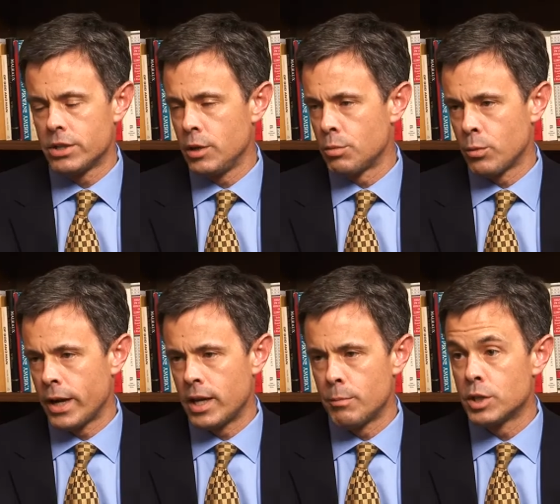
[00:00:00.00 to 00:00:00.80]
deeper
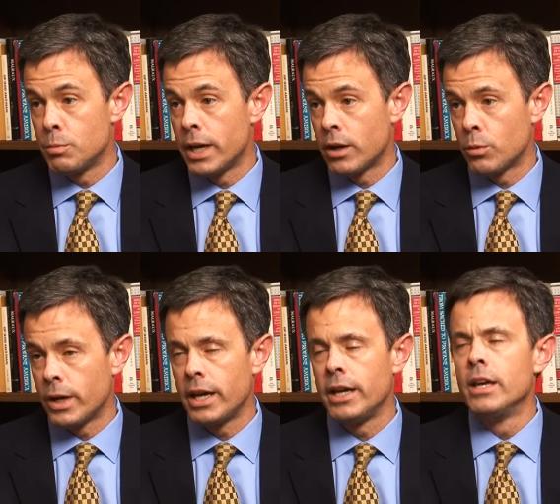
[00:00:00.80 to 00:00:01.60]
way, in a much better
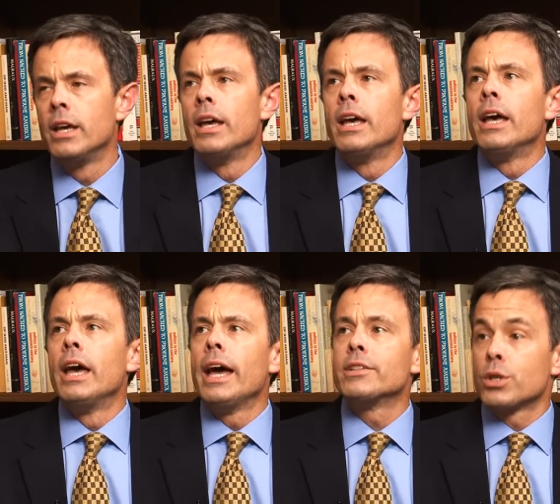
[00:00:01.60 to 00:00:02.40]
way.
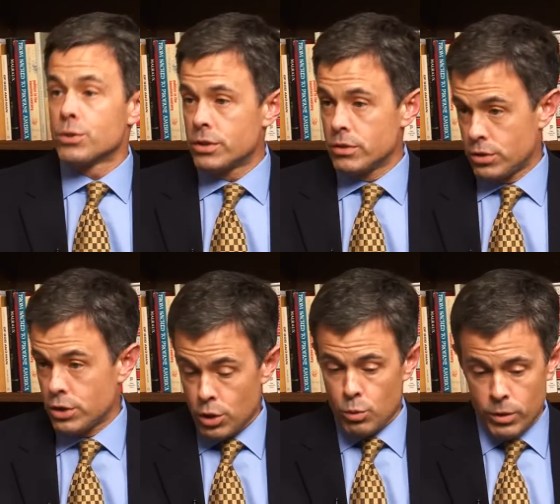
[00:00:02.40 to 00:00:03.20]
And
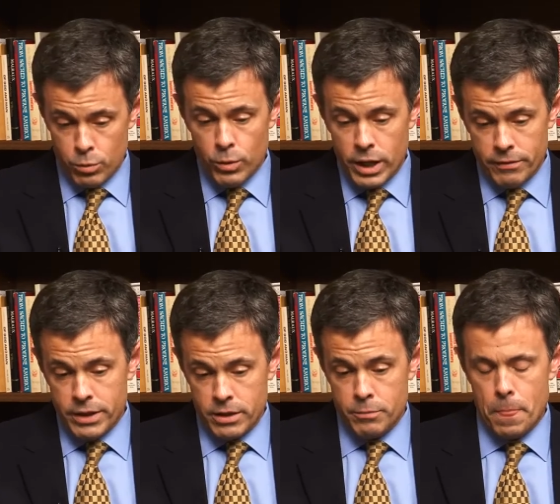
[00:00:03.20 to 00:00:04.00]
so one of
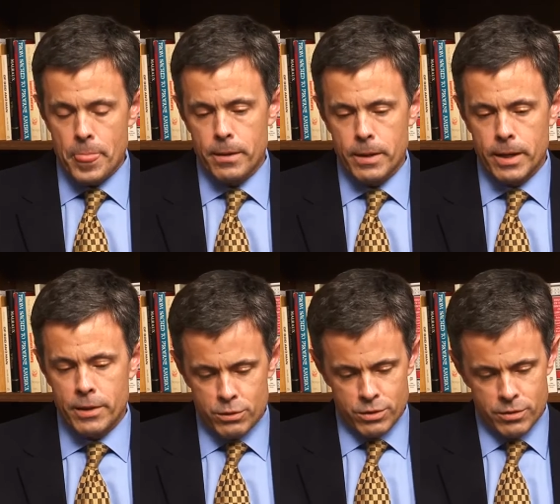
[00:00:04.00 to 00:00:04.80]
the
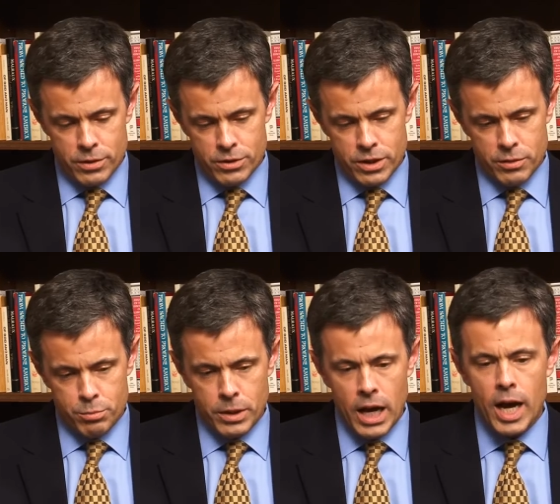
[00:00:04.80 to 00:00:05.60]
there's a
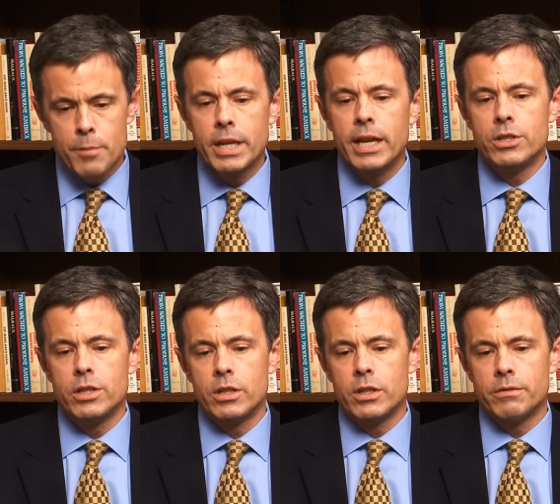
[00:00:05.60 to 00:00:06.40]

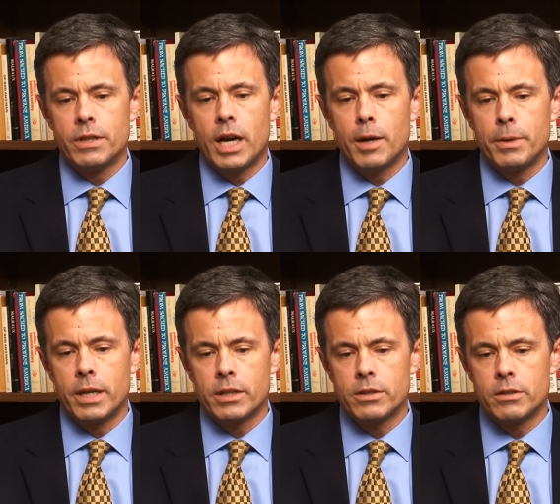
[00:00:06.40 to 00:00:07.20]
combination of
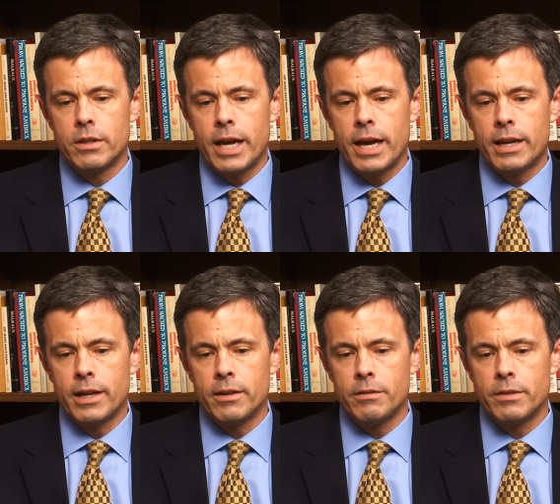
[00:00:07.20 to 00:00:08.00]
topics that
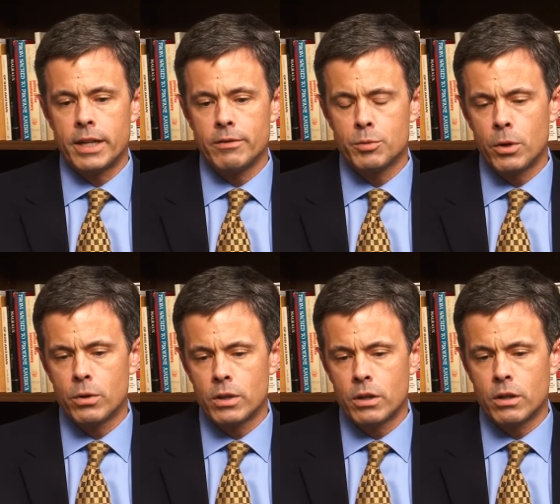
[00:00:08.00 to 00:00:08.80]
I've
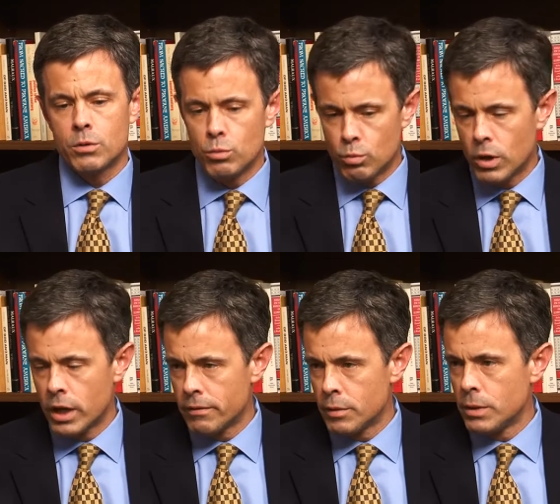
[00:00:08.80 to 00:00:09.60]
spoken on. One
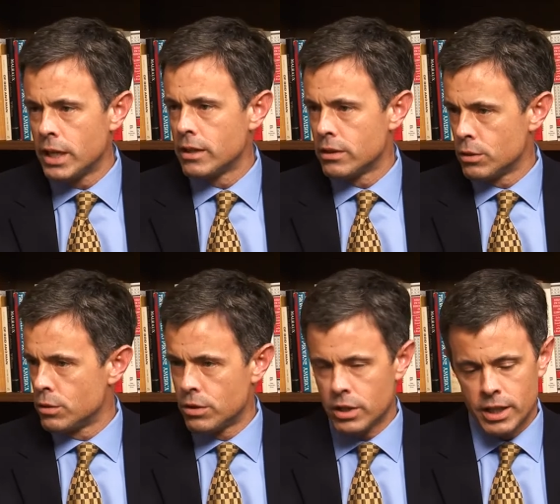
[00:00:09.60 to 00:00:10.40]
of them being
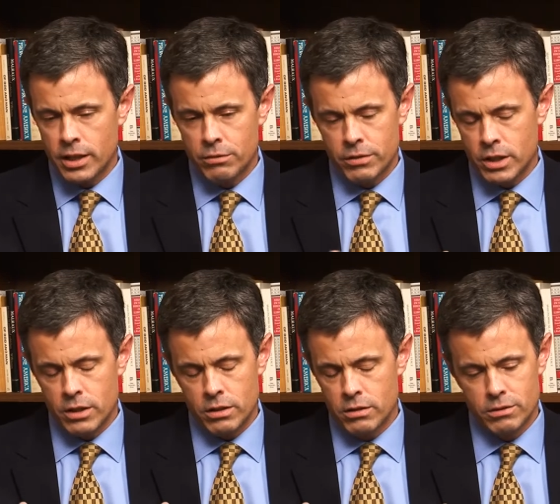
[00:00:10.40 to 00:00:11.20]
to give
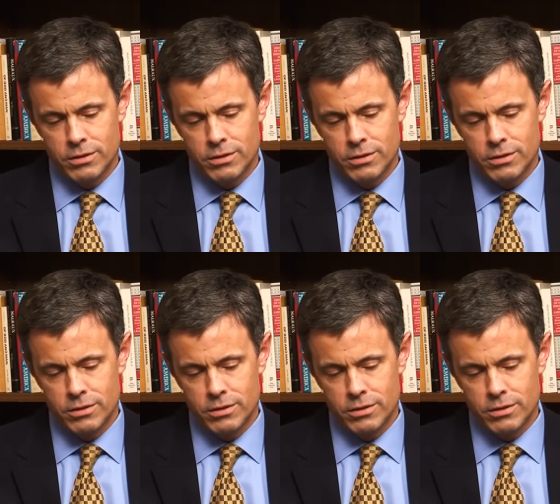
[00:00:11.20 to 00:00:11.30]
in